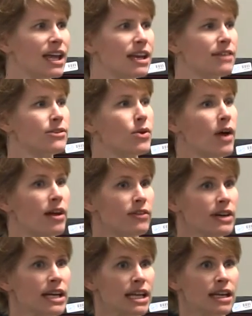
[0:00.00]
And if you
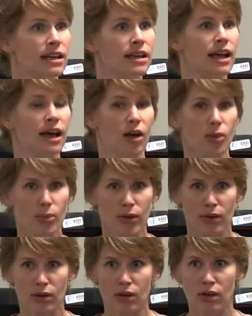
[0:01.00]
ever need help
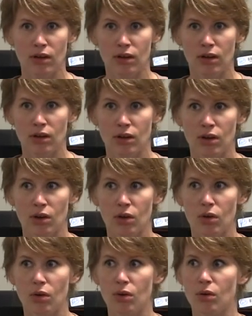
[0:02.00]

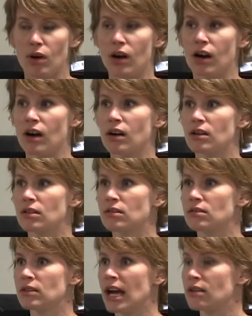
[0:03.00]
or
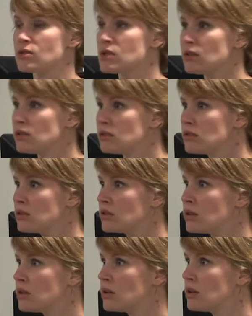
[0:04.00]
counsel,
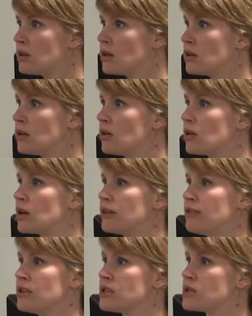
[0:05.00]
or
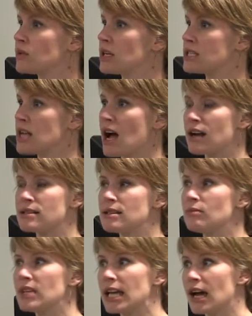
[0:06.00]
if you just want to talk
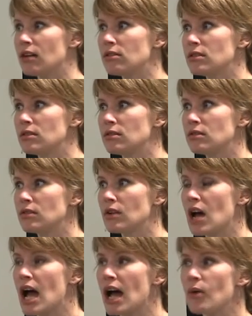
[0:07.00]
something out,
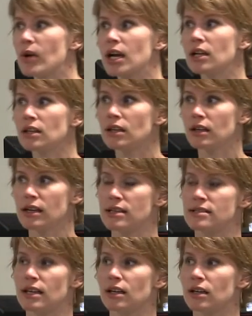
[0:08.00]
I work in the
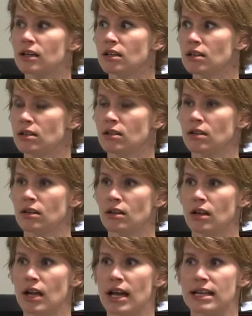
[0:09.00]
Learning Center
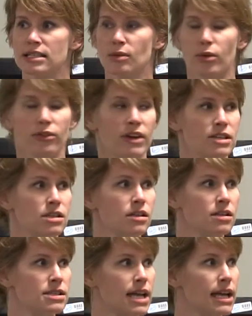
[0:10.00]
as a
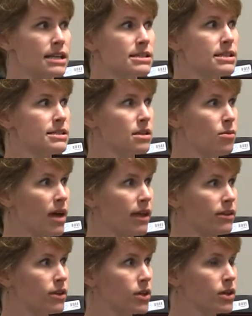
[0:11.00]
professional sciences and
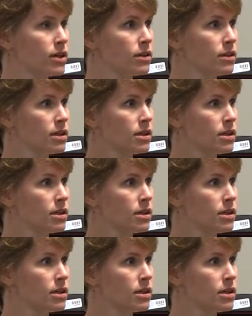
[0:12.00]
math tutor.